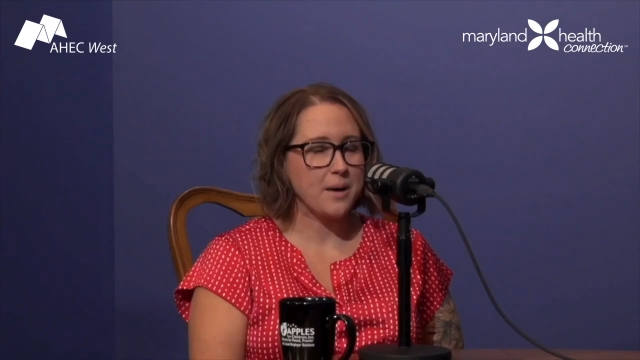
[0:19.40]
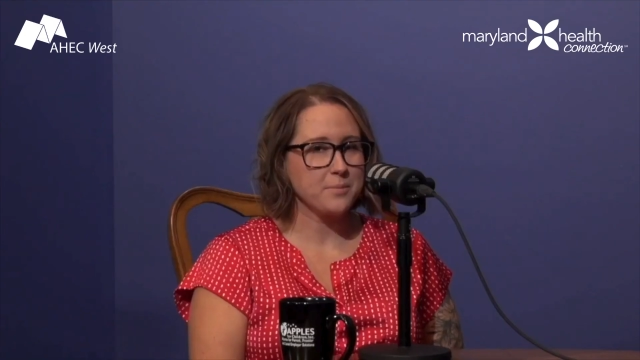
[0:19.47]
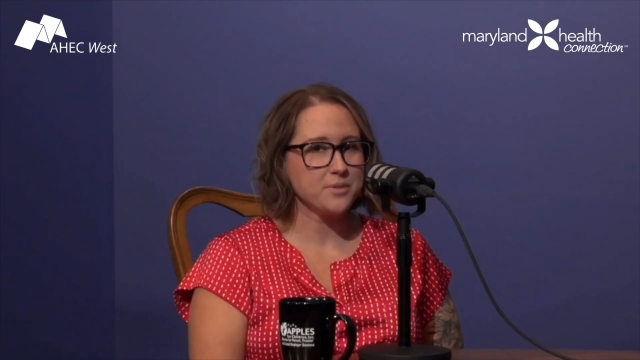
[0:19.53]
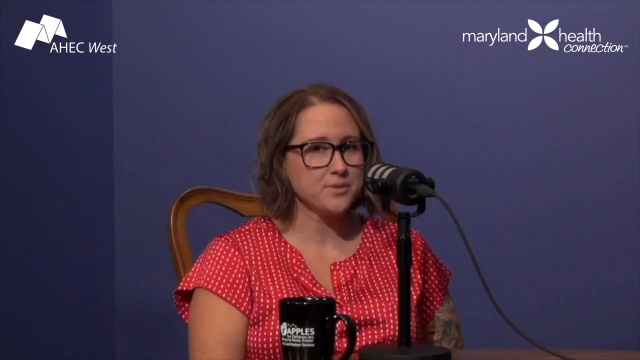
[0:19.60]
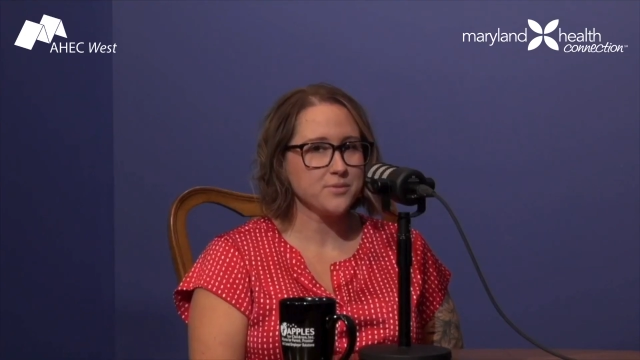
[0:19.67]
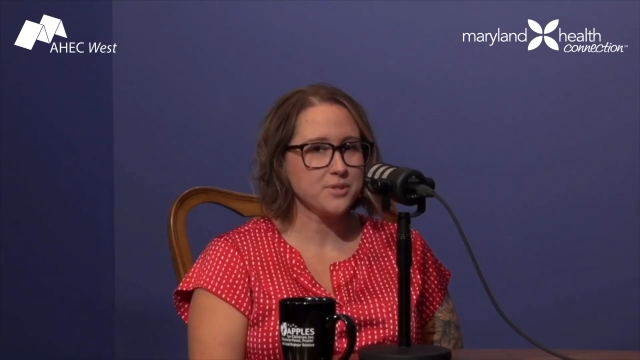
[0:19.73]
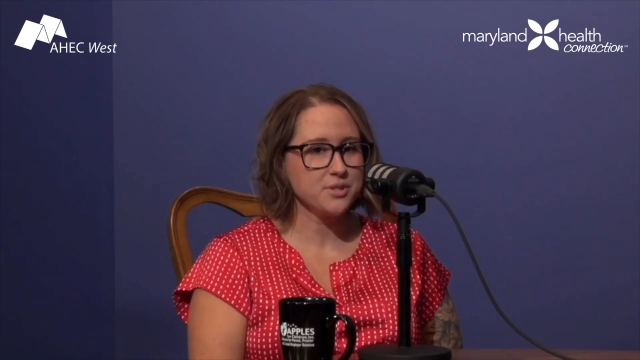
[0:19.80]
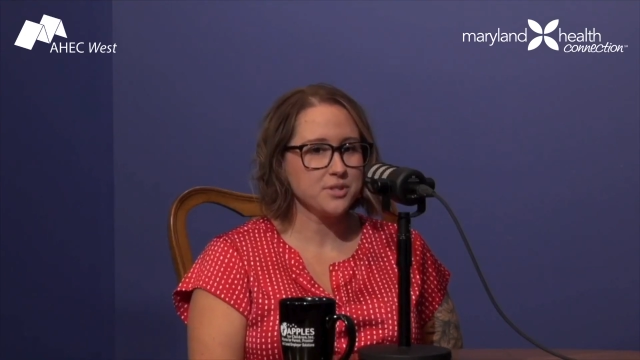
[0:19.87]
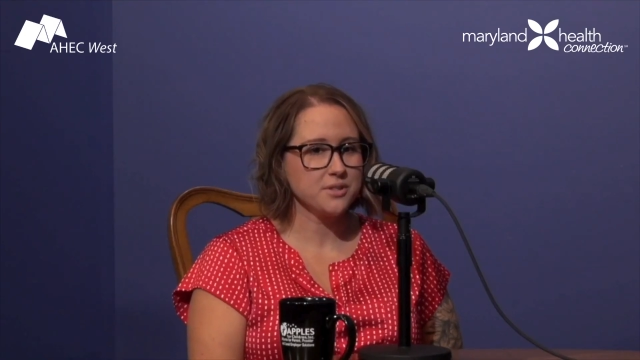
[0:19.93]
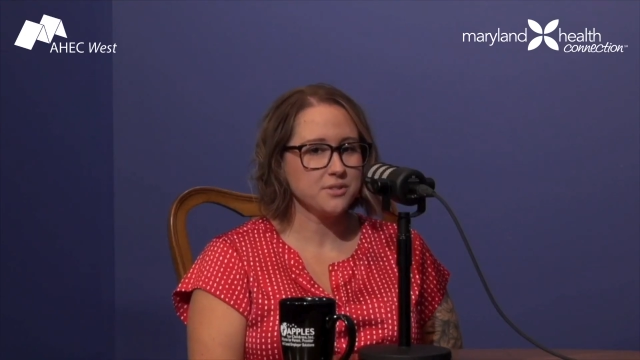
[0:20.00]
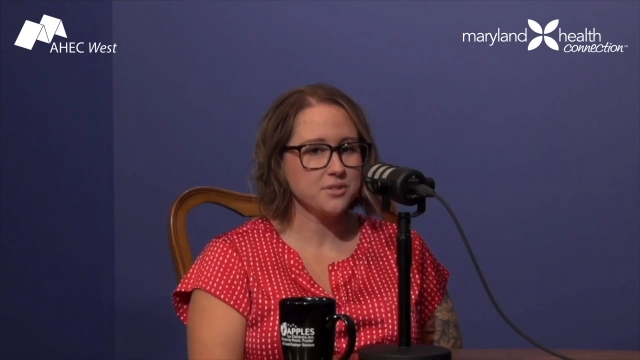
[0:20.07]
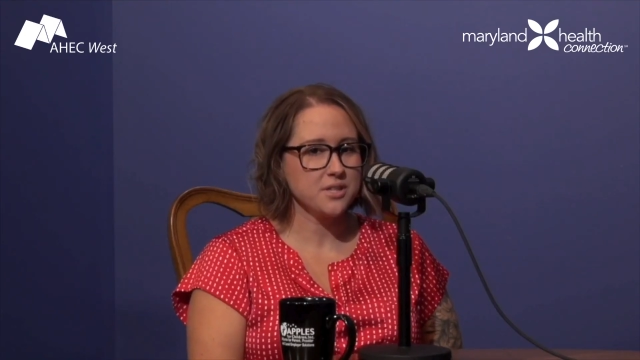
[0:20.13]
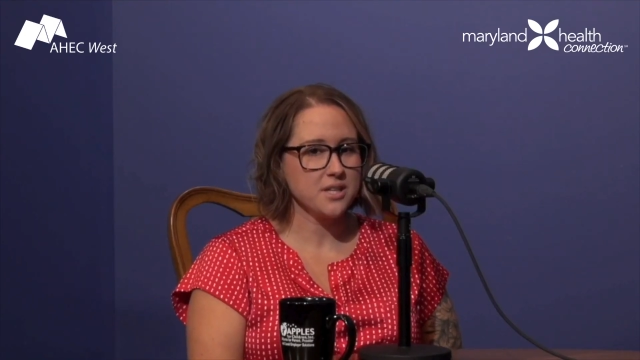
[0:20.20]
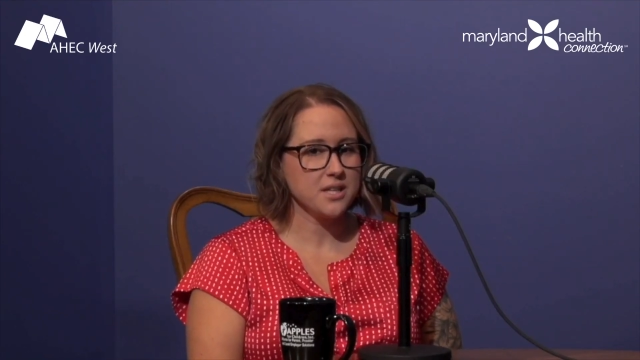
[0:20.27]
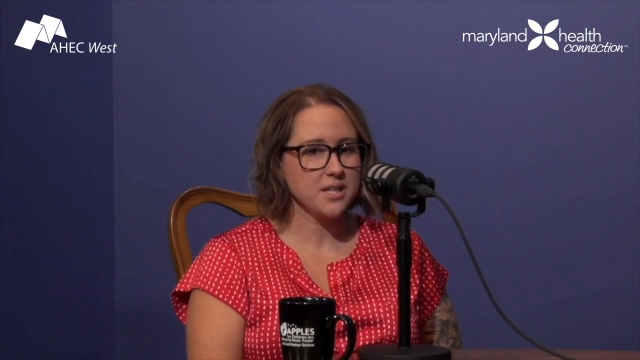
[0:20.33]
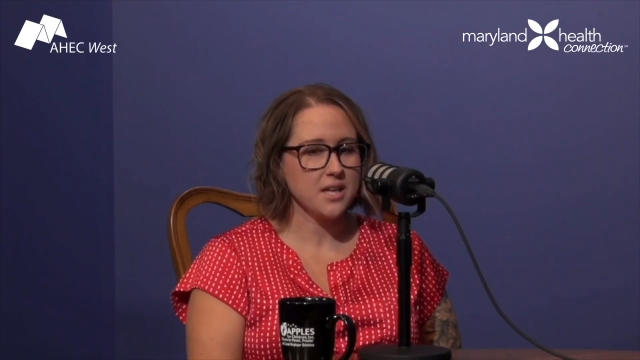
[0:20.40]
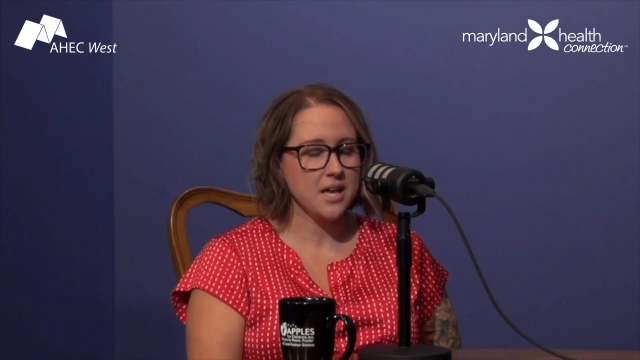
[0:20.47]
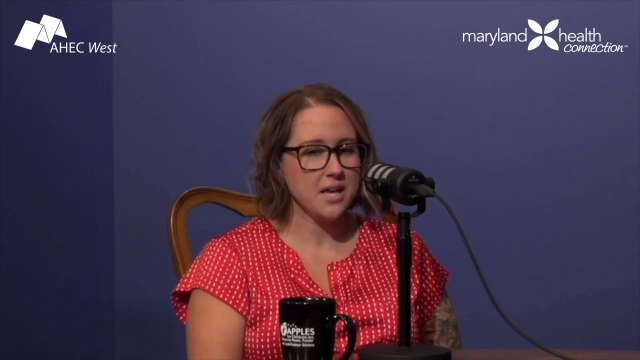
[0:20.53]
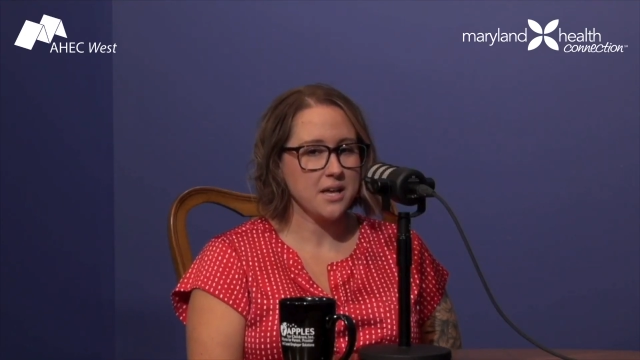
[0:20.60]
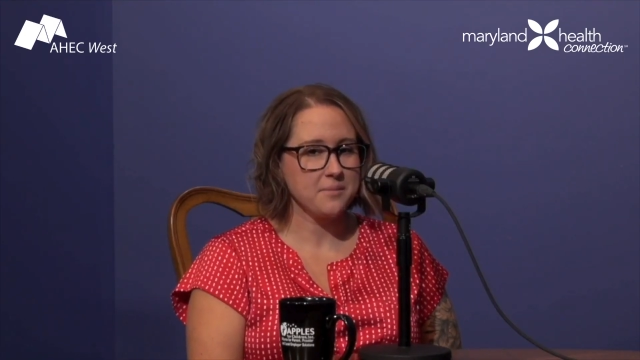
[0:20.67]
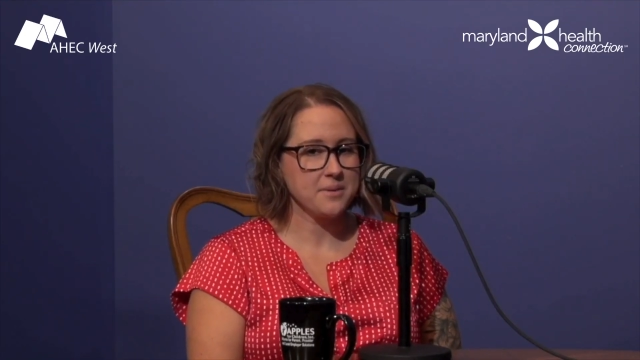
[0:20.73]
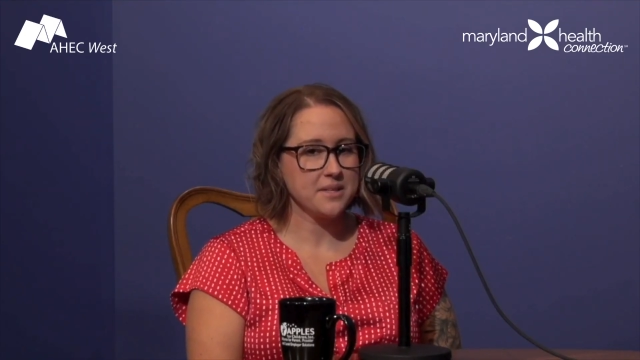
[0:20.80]
Apples for Children
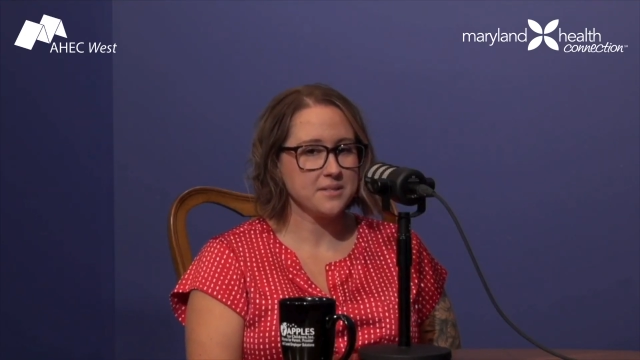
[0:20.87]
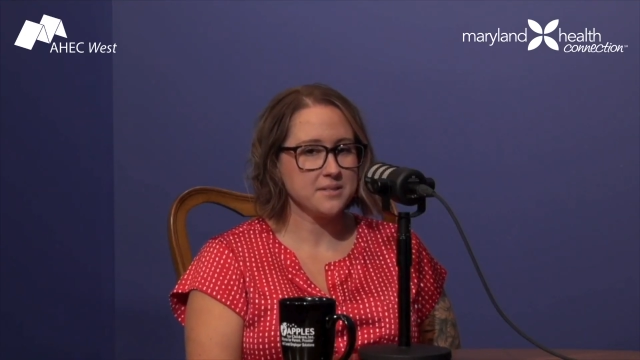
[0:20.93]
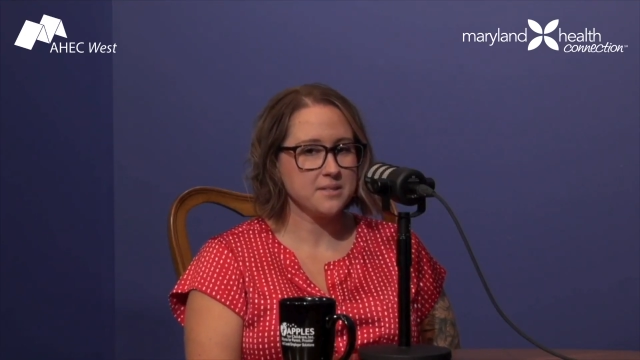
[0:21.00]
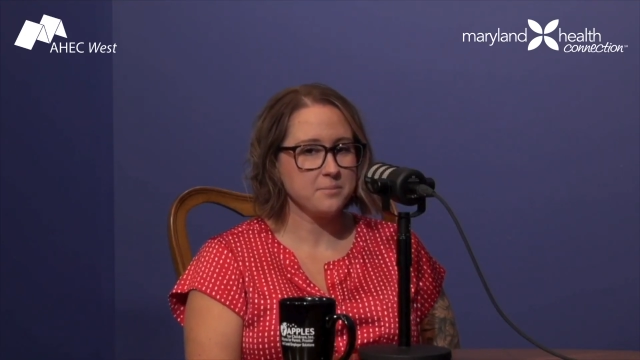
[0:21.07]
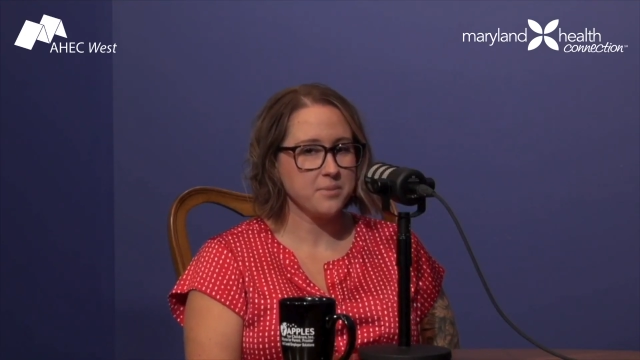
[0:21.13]
has